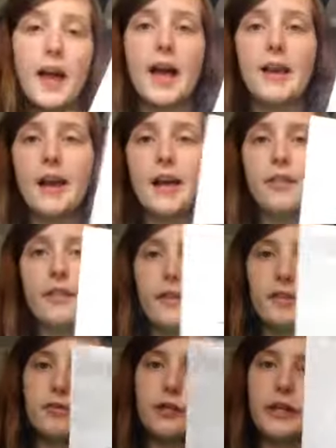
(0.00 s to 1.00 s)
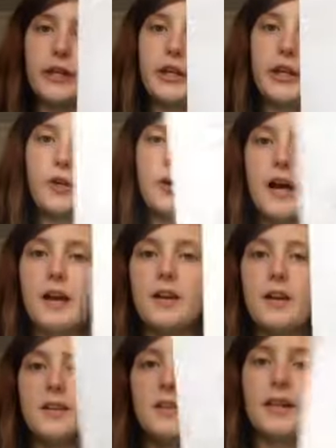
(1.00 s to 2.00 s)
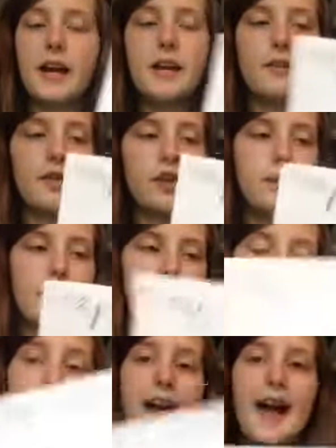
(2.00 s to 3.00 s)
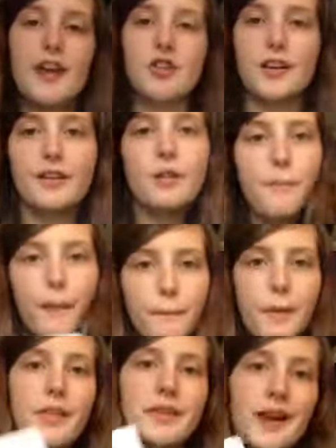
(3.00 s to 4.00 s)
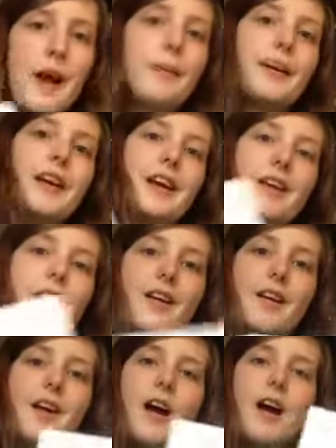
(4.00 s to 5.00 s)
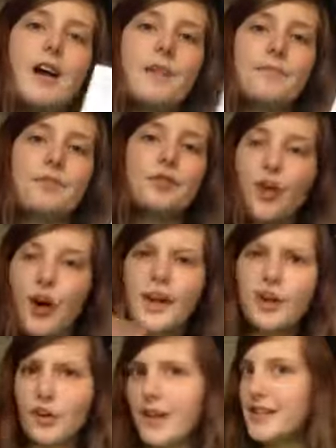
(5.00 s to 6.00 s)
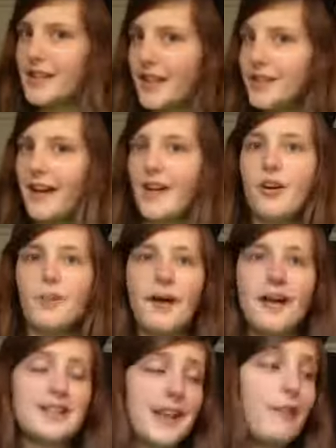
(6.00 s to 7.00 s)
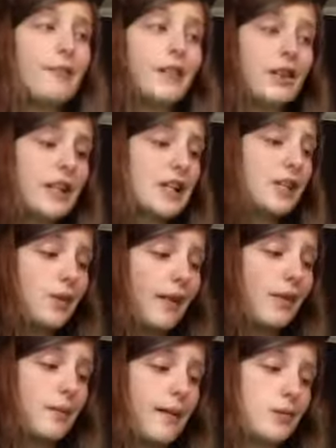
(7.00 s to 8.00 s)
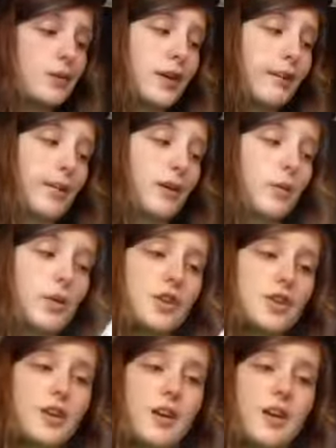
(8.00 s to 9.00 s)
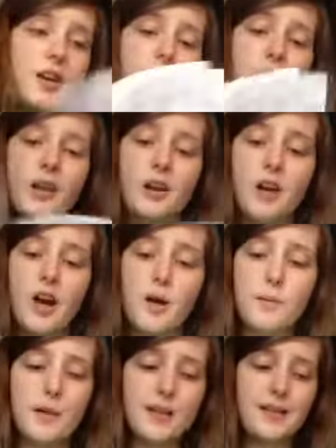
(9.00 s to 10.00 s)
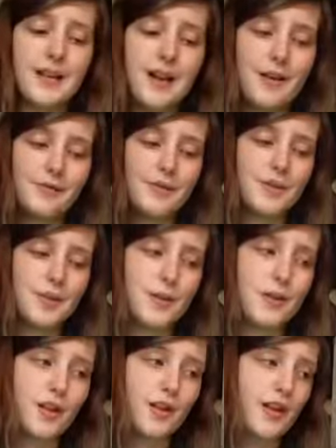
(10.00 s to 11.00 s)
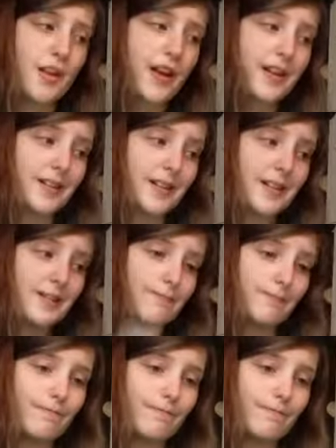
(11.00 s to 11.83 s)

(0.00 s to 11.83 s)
And I think that's really cute. It's kind of good because I actually remember this happening. Not in great detail, but I definitely do have a memory of it, which can't be said for some of the other things.